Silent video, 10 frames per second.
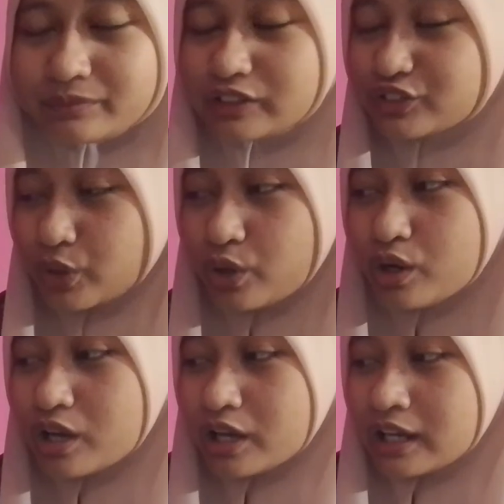So
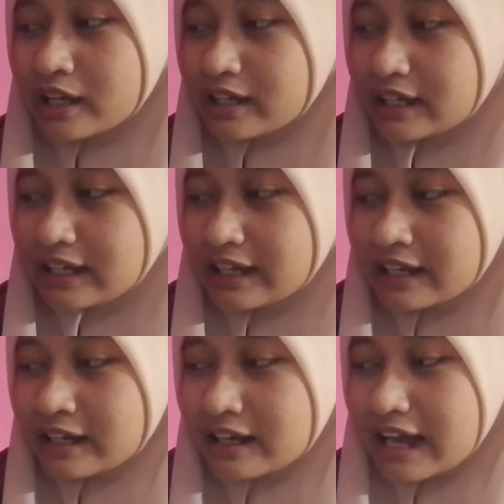
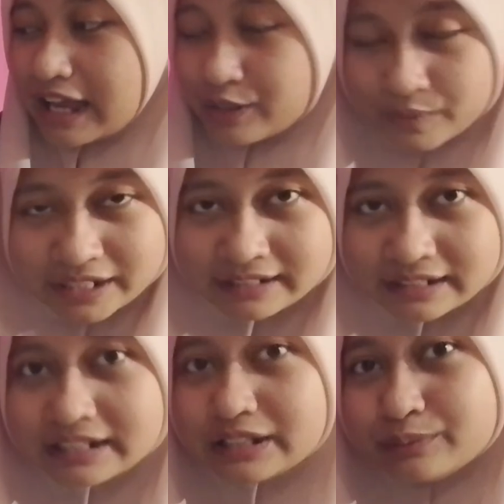I read
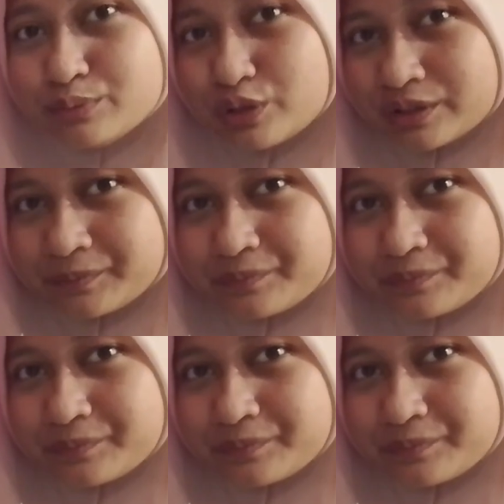a book.